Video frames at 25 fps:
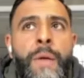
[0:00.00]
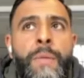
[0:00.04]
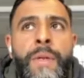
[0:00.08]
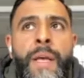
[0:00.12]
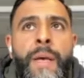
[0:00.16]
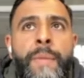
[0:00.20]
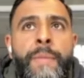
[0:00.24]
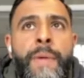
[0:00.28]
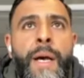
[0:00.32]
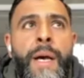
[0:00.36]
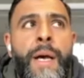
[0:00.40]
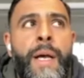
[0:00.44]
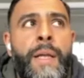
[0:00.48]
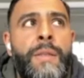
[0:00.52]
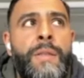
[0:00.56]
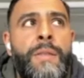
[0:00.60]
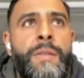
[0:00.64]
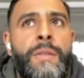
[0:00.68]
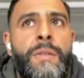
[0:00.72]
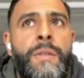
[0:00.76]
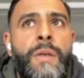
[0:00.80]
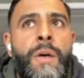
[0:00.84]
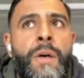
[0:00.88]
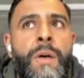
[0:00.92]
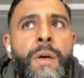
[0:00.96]
would get my
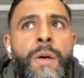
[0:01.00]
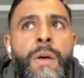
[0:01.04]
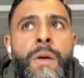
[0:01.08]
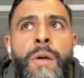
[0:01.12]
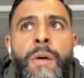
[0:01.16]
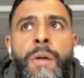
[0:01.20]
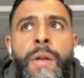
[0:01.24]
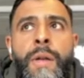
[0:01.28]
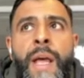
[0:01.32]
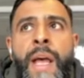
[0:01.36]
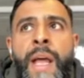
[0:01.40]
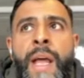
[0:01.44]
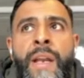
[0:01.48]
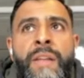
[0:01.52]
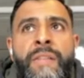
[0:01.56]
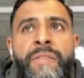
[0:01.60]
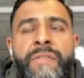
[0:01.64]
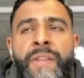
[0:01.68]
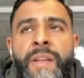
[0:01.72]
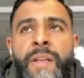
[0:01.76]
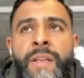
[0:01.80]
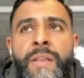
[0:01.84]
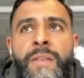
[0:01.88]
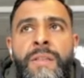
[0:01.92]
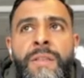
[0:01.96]
hands on
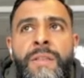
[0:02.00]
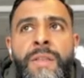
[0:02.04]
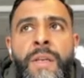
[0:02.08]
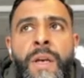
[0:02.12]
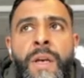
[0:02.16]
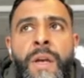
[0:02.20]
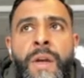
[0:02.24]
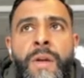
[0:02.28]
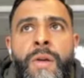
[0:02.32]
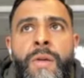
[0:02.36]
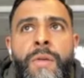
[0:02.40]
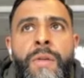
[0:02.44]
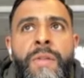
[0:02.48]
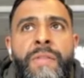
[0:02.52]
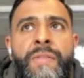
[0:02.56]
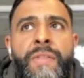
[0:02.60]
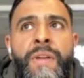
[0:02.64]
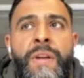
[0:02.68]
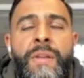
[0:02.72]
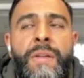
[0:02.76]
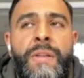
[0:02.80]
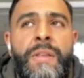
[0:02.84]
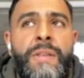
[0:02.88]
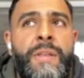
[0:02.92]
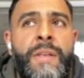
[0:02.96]
anything. So I
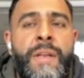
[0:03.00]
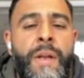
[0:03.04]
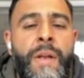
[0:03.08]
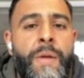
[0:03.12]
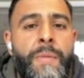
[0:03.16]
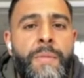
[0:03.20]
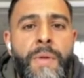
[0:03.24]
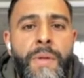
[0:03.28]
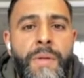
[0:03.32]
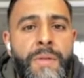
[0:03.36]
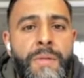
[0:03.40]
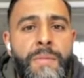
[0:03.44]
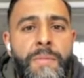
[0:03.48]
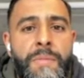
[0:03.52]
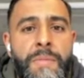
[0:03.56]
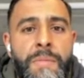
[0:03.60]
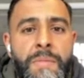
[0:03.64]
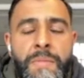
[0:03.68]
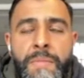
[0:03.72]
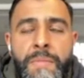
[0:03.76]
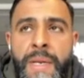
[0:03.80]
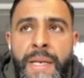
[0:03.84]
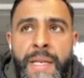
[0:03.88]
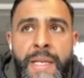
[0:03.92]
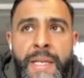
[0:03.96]
could,
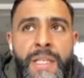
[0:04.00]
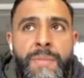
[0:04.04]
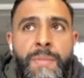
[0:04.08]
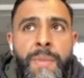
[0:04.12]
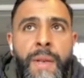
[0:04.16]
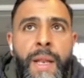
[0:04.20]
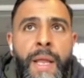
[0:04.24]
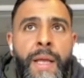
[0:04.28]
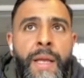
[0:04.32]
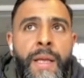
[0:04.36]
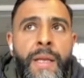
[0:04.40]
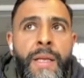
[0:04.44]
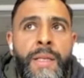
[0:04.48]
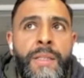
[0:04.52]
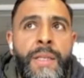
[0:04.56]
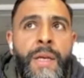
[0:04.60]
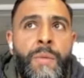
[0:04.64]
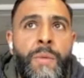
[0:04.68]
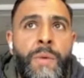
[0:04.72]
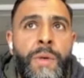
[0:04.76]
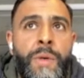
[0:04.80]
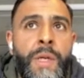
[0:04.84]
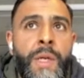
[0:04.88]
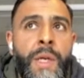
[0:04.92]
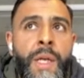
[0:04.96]
mini disc players. I
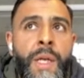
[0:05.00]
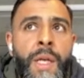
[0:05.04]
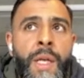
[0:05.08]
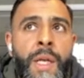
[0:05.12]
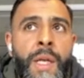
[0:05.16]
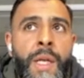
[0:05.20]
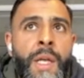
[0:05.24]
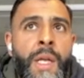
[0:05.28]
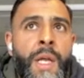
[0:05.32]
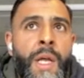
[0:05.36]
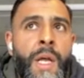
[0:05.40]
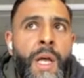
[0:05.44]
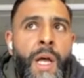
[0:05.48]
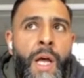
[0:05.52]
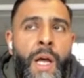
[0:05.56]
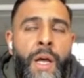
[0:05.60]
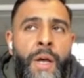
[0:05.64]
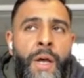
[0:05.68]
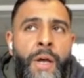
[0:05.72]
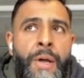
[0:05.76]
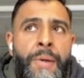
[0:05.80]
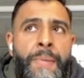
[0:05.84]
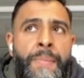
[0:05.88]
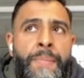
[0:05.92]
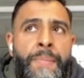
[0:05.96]
would.
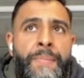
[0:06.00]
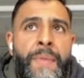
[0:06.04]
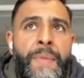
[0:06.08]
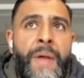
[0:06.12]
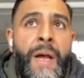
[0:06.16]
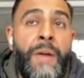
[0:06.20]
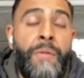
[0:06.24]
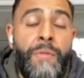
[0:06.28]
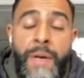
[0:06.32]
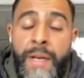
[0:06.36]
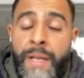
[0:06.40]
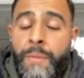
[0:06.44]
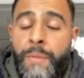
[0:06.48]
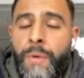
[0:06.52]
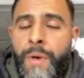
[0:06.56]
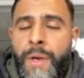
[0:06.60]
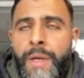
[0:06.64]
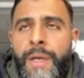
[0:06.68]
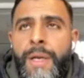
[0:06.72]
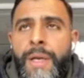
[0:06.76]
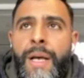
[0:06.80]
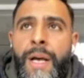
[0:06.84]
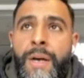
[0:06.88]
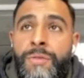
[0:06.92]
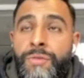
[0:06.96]
I
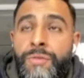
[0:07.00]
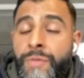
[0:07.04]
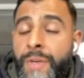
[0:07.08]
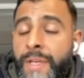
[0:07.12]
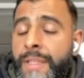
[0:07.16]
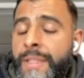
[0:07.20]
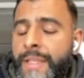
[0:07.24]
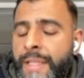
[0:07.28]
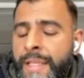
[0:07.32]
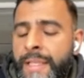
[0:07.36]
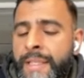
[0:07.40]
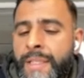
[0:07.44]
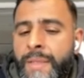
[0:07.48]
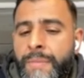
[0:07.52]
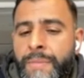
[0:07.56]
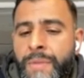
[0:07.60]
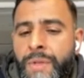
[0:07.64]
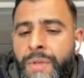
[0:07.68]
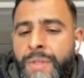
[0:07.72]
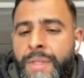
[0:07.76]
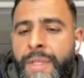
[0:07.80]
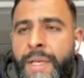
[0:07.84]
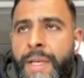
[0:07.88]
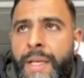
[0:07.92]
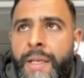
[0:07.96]
was really into
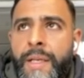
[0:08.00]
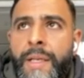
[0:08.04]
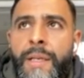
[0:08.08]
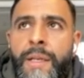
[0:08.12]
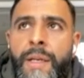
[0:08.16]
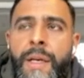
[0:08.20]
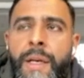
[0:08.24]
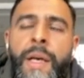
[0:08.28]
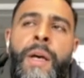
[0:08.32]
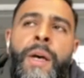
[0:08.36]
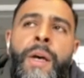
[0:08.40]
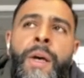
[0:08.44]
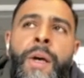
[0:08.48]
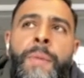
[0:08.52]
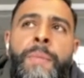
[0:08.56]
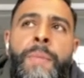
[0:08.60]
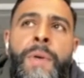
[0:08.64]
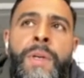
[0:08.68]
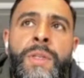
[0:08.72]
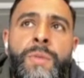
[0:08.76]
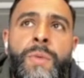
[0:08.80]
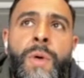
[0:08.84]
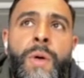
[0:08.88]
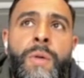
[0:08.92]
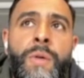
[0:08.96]
music
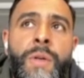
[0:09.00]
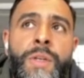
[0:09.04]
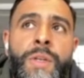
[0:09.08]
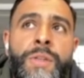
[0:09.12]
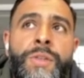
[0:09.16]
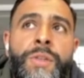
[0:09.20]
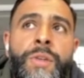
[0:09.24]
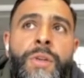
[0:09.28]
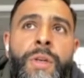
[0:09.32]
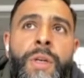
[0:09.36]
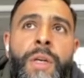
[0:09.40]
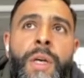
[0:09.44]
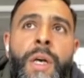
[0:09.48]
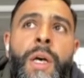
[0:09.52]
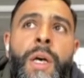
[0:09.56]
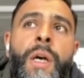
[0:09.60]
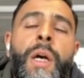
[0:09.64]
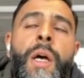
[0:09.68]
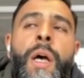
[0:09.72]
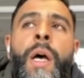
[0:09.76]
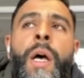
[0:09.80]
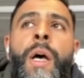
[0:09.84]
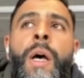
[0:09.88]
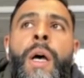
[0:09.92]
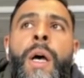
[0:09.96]
as well when I was younger.
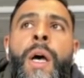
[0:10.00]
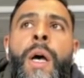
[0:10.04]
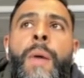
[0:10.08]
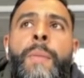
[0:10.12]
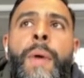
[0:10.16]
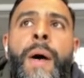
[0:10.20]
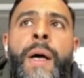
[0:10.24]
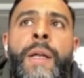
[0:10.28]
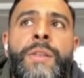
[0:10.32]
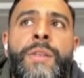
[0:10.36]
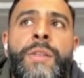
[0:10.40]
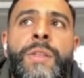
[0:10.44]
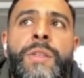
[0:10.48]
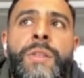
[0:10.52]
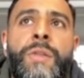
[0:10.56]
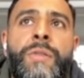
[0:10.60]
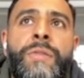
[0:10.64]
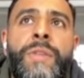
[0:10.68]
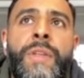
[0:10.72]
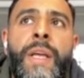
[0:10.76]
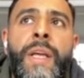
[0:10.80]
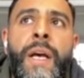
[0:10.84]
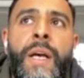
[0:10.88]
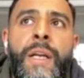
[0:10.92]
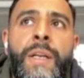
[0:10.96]
I just loved
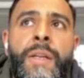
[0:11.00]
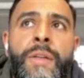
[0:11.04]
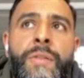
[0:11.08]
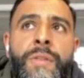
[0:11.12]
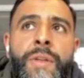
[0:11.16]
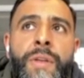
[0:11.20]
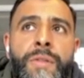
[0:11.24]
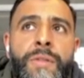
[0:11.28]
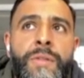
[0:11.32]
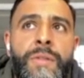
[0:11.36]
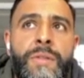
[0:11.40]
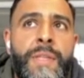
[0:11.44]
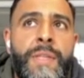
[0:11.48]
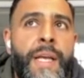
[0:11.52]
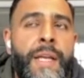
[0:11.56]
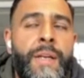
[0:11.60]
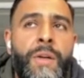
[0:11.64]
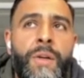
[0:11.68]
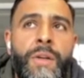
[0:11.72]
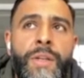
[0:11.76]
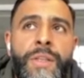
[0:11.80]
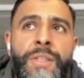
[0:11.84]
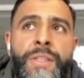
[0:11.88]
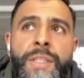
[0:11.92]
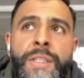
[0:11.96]
the idea of those
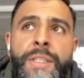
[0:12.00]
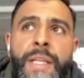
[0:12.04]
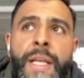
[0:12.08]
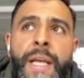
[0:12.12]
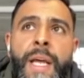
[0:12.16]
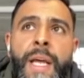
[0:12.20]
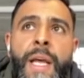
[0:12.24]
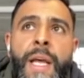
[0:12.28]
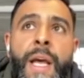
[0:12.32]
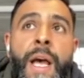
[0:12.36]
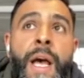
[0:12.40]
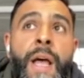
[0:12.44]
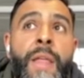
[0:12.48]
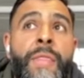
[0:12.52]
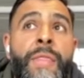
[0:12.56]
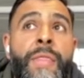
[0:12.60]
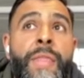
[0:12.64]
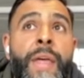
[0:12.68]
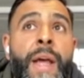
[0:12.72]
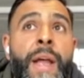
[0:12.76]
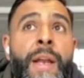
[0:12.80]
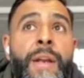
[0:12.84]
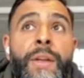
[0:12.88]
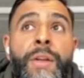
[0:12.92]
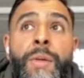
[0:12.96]
technologies there, and
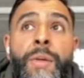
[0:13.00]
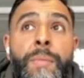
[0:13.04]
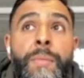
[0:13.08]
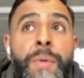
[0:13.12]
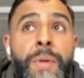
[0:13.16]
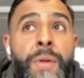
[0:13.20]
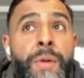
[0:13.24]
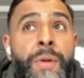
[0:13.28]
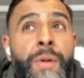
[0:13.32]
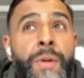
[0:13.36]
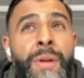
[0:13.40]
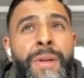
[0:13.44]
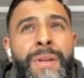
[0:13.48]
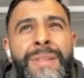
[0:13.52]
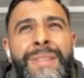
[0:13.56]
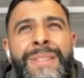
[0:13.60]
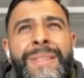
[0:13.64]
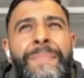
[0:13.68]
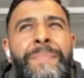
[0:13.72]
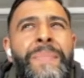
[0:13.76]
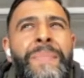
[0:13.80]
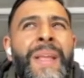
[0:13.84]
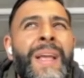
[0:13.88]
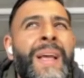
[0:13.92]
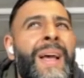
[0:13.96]
then computers.